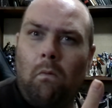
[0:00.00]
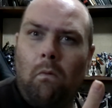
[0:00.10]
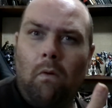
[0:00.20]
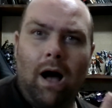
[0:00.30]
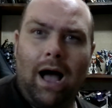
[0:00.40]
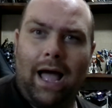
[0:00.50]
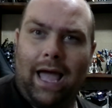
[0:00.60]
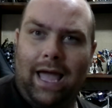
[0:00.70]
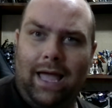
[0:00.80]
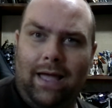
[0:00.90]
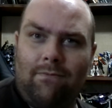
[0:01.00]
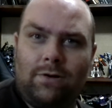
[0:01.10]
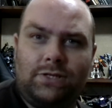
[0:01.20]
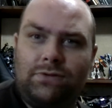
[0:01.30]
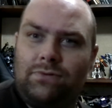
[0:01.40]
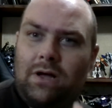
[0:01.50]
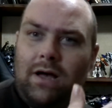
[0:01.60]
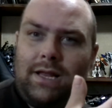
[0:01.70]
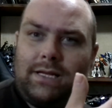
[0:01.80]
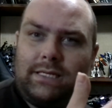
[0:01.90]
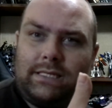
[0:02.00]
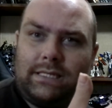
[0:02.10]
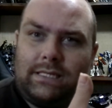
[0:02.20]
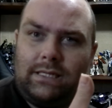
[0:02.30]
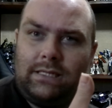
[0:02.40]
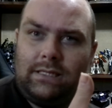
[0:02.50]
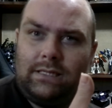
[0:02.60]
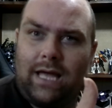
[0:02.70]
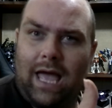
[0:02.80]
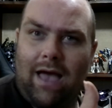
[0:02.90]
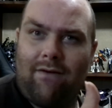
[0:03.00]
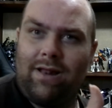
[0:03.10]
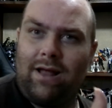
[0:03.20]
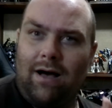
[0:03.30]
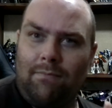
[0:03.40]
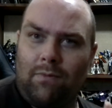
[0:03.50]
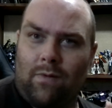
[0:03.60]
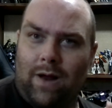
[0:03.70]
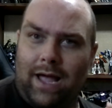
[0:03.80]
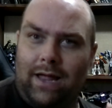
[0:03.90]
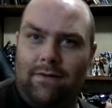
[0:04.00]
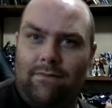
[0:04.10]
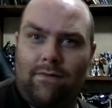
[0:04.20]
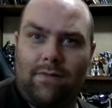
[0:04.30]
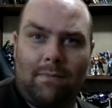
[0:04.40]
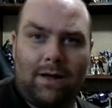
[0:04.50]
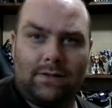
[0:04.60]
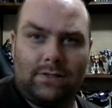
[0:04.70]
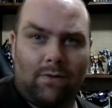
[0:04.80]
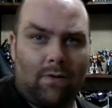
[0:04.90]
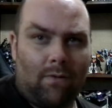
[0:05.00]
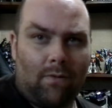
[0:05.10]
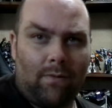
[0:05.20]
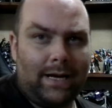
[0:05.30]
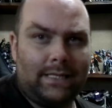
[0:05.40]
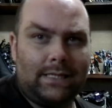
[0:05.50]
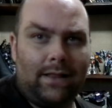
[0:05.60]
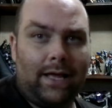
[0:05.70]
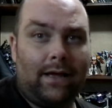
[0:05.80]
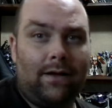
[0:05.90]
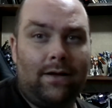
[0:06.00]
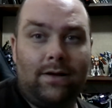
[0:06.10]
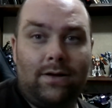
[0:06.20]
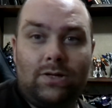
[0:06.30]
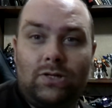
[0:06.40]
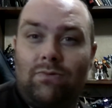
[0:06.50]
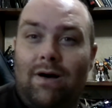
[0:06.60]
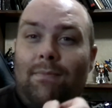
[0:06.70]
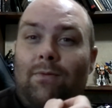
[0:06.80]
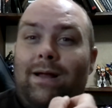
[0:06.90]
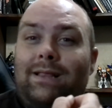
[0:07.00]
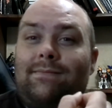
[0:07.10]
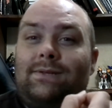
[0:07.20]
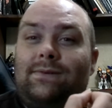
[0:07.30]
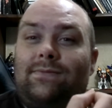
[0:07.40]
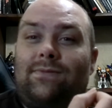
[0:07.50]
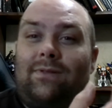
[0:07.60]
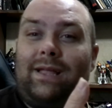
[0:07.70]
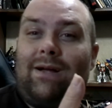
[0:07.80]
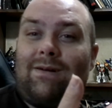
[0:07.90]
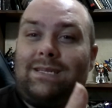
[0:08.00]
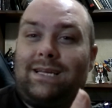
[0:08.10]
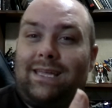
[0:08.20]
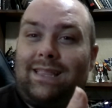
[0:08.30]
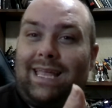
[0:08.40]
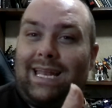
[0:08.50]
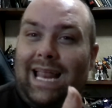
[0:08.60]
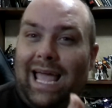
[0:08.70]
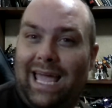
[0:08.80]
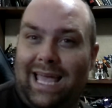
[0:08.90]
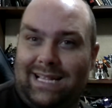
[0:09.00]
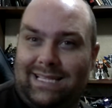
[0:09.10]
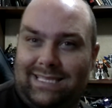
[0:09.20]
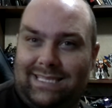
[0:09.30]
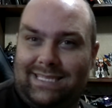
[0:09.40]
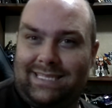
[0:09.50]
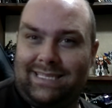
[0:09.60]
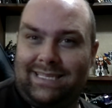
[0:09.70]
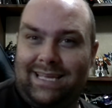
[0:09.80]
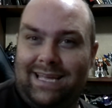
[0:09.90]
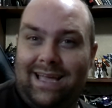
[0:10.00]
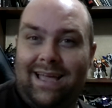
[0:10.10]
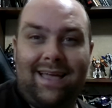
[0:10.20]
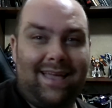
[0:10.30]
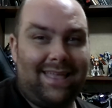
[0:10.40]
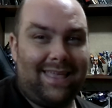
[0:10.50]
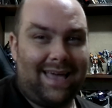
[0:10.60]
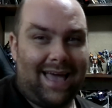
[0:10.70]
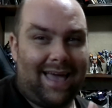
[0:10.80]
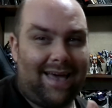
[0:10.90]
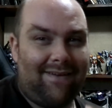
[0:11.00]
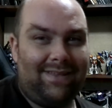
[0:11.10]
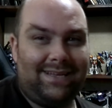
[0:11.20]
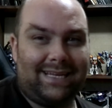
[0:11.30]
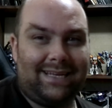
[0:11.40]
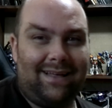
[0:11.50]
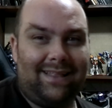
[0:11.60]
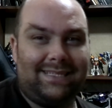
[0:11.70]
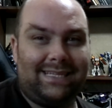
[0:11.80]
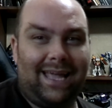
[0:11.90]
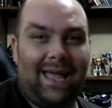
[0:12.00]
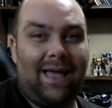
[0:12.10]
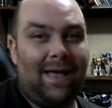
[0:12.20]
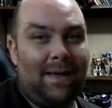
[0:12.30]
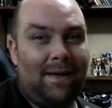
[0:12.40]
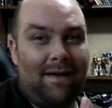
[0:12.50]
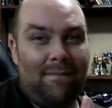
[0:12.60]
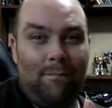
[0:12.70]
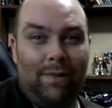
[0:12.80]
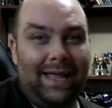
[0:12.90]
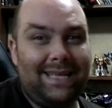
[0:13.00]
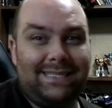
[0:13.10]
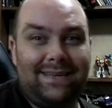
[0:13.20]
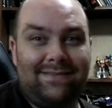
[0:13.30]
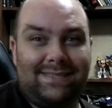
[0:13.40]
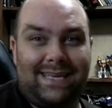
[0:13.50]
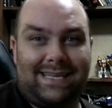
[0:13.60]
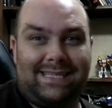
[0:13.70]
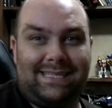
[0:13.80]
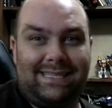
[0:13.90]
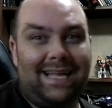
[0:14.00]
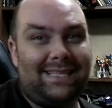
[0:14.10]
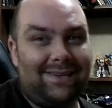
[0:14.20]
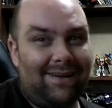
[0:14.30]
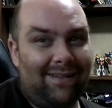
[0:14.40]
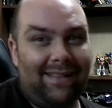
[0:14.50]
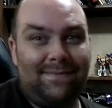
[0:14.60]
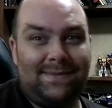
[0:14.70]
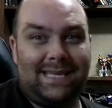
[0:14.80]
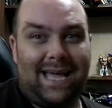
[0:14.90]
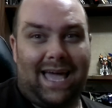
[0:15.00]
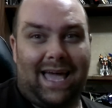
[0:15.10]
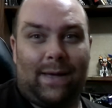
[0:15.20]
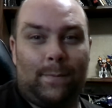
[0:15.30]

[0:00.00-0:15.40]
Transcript: Why would you not just have an upgrade for the models you're already selling to upgrade them to fully articulated hands? You have the technology, please use it. That's all I'm saying.